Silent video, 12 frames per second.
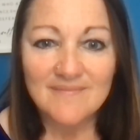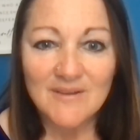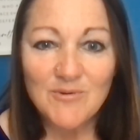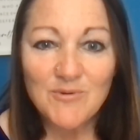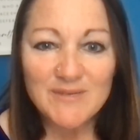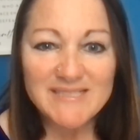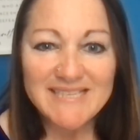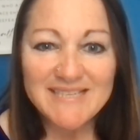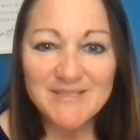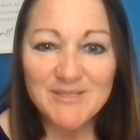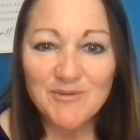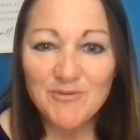Oh, it
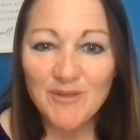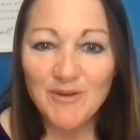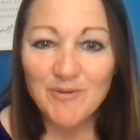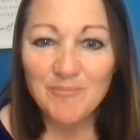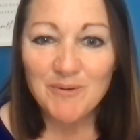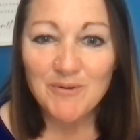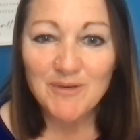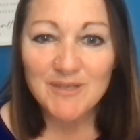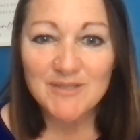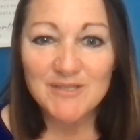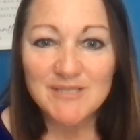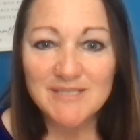sounds so therapeutic.
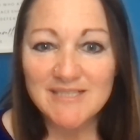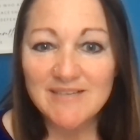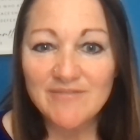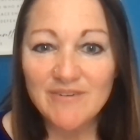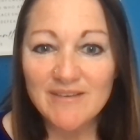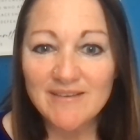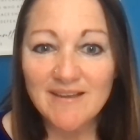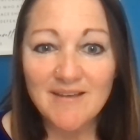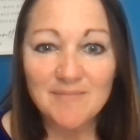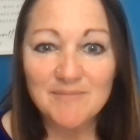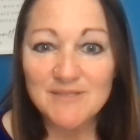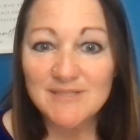Just even,
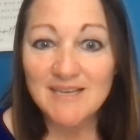just